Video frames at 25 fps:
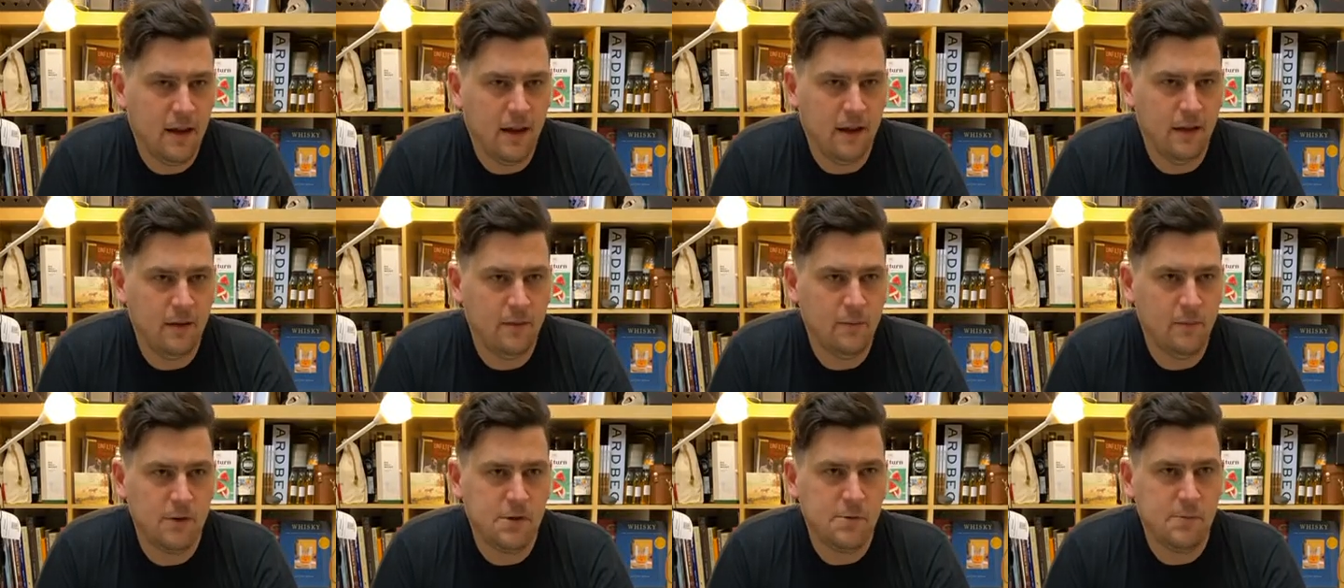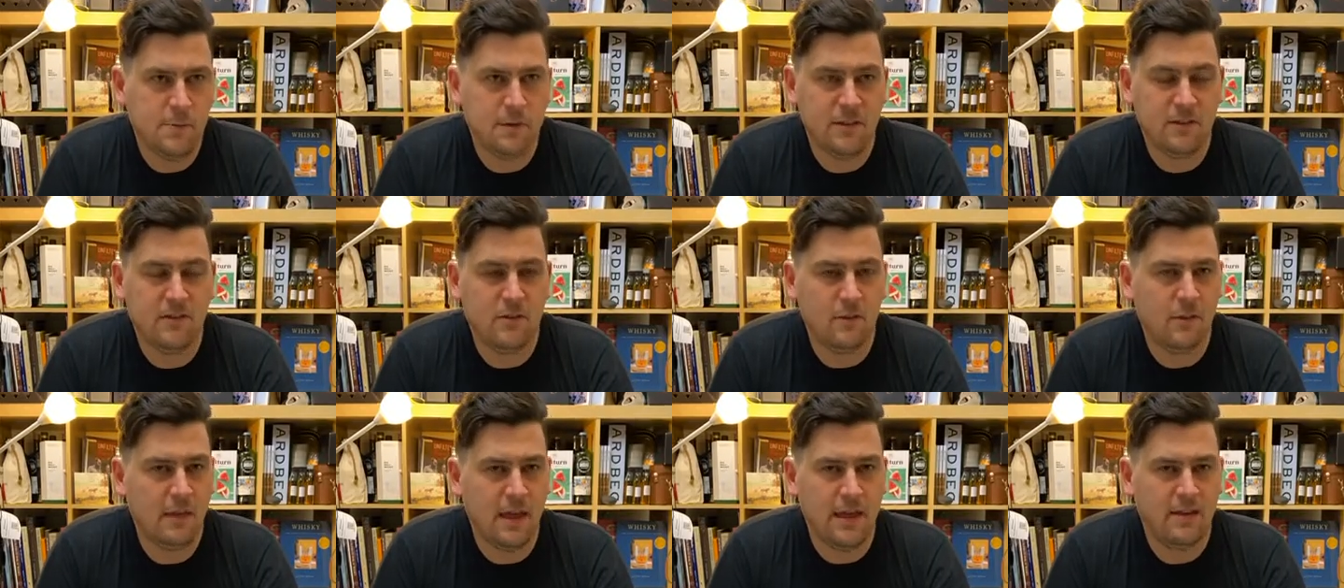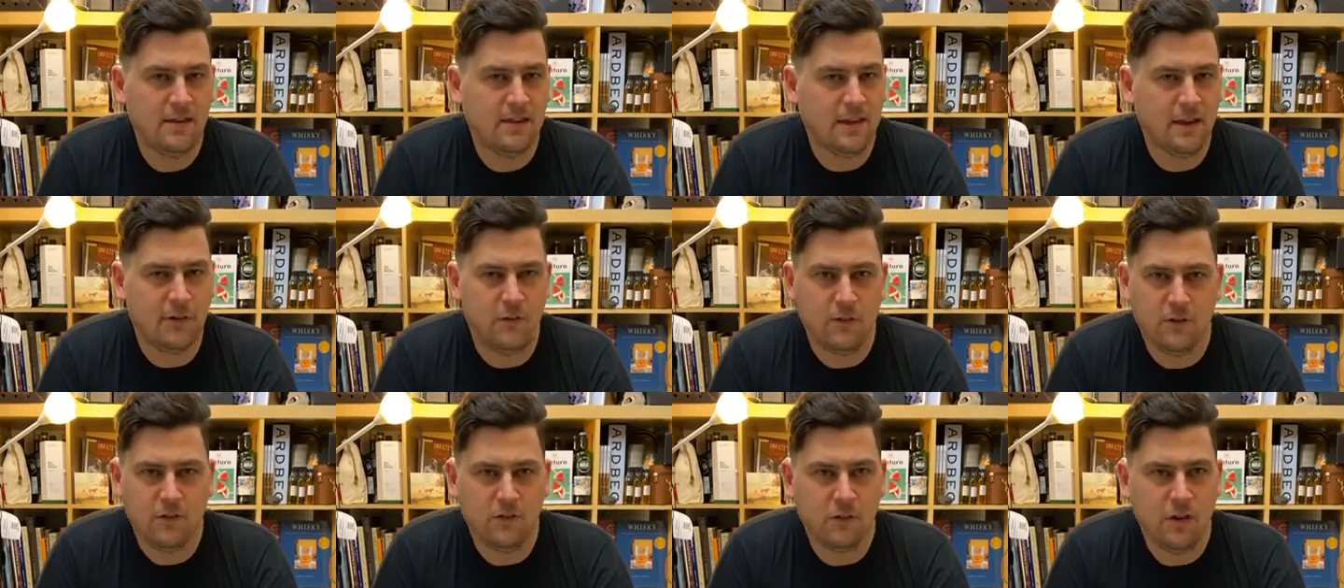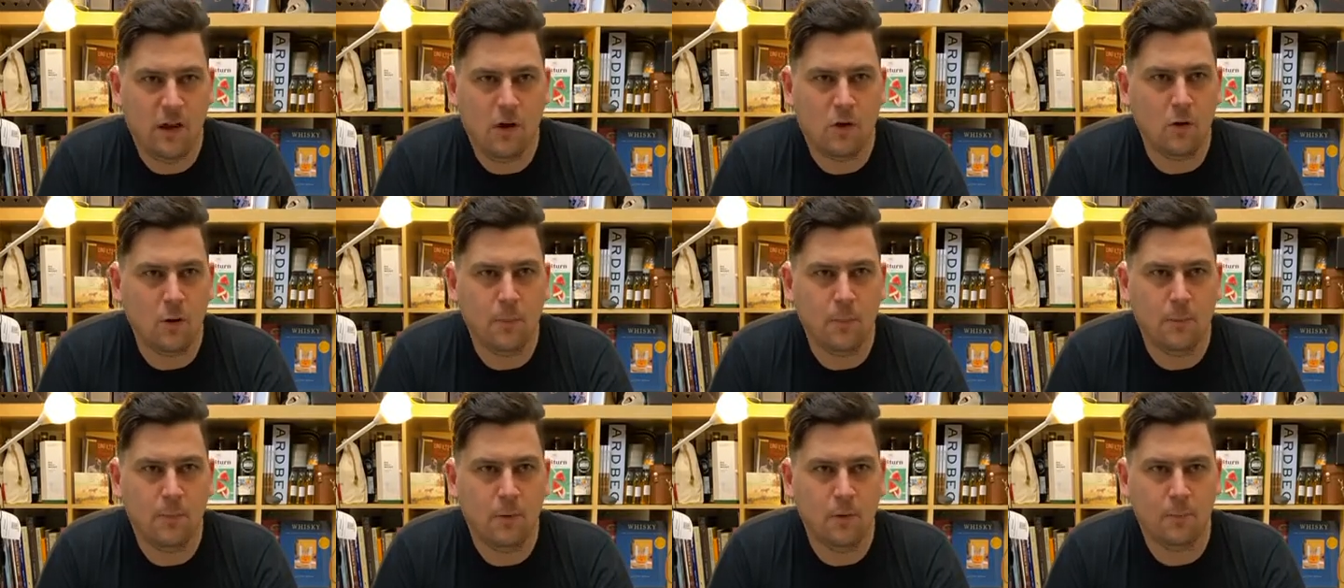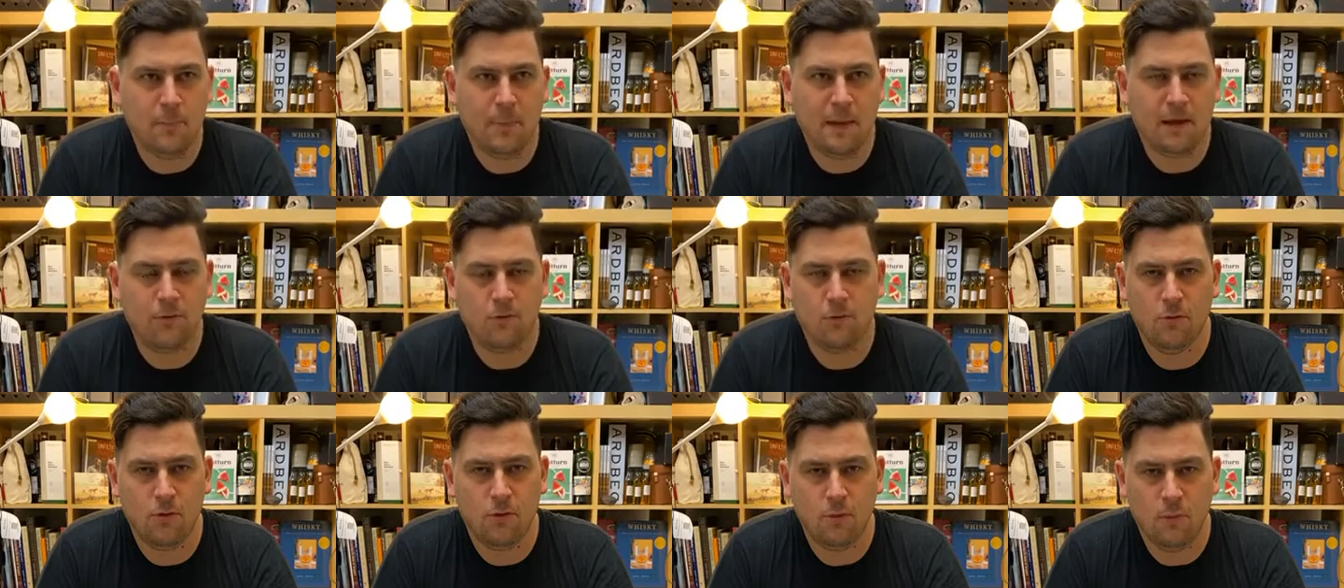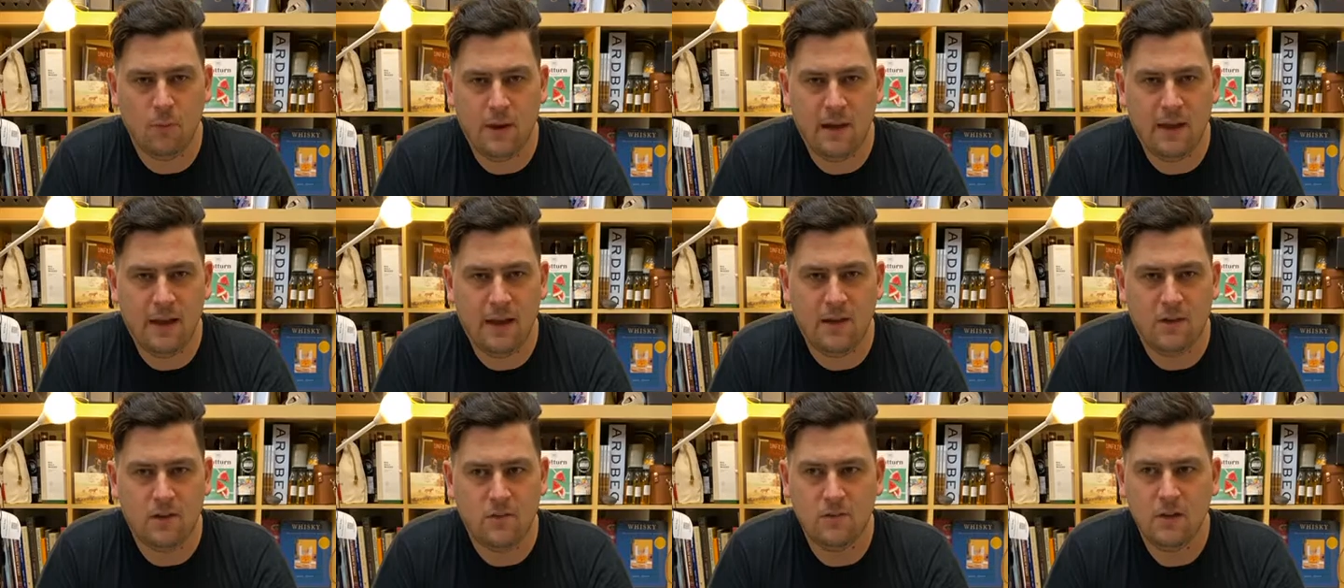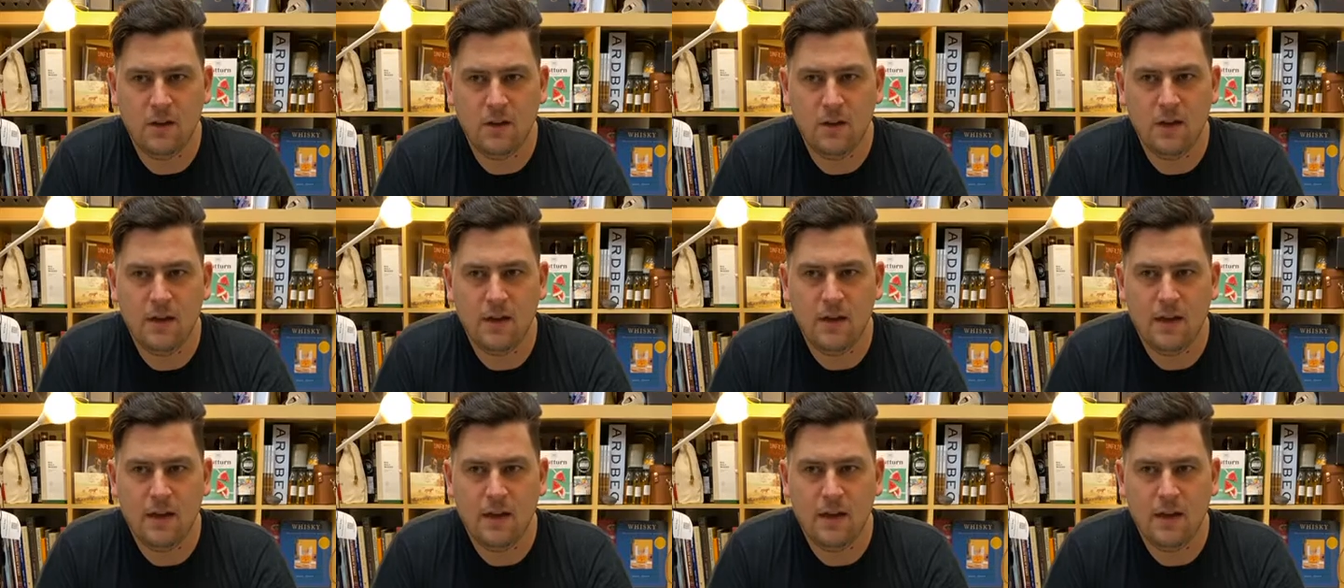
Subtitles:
which means that they just get recycled and put back through the warehouse.